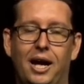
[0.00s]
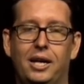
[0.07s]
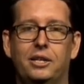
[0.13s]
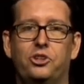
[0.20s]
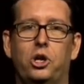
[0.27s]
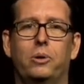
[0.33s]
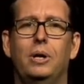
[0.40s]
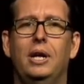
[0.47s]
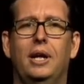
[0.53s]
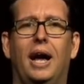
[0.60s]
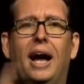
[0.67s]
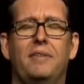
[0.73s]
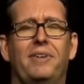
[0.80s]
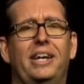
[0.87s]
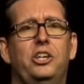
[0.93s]
So
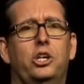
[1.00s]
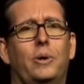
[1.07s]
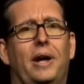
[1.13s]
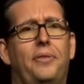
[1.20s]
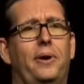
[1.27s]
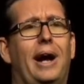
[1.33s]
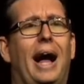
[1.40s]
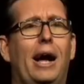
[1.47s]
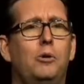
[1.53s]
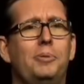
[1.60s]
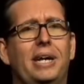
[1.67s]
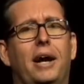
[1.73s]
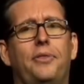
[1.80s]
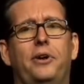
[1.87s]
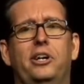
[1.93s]
I invite you to go out there. I'll be
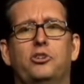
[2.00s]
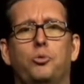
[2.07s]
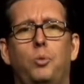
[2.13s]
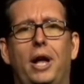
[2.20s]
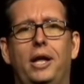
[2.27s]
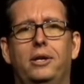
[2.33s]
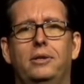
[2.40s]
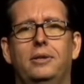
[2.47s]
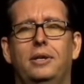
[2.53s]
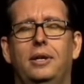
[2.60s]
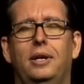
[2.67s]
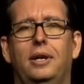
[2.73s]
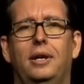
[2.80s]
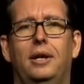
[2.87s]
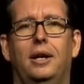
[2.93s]
out there as well,
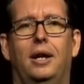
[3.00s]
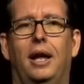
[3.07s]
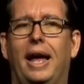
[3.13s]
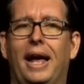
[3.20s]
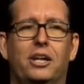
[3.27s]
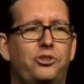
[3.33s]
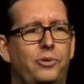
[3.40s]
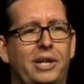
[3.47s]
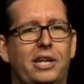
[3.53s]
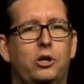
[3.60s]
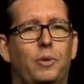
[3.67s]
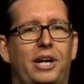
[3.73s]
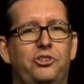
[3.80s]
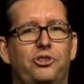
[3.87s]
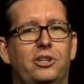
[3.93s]
answering any
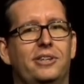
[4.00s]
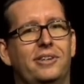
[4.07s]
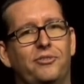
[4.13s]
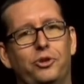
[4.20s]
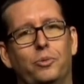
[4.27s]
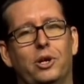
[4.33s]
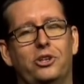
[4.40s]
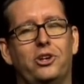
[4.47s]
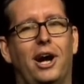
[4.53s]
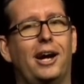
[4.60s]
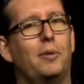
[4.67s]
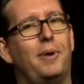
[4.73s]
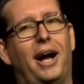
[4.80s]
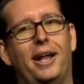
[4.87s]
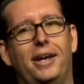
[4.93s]
questions if you want to talk
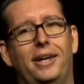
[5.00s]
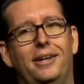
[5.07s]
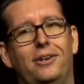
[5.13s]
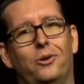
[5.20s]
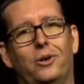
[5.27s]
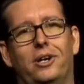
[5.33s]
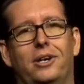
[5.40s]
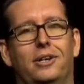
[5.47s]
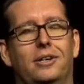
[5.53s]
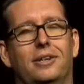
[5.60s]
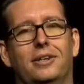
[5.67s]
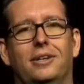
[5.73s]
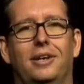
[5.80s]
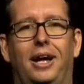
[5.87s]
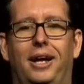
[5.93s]
about it or
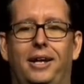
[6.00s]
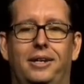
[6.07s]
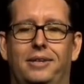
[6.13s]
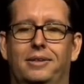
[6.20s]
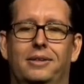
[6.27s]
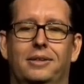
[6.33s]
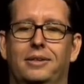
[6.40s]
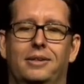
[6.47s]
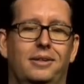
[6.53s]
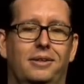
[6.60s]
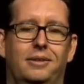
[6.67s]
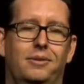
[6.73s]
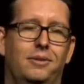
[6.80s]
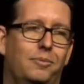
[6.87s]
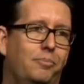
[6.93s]

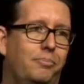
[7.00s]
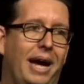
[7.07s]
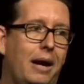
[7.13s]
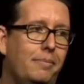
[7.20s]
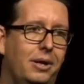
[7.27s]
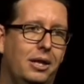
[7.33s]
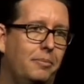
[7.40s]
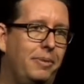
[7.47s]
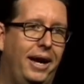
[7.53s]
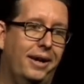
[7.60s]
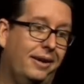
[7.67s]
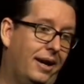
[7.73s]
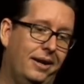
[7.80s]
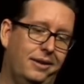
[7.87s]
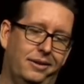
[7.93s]
pat me on the back.
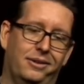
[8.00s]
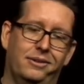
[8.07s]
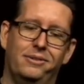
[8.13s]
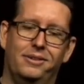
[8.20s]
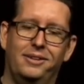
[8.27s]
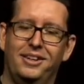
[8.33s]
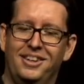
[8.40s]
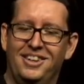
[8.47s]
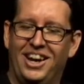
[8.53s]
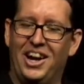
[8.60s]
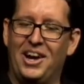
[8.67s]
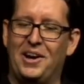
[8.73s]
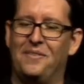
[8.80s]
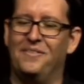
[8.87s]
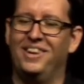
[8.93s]
I don't
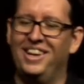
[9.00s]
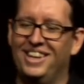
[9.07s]
know.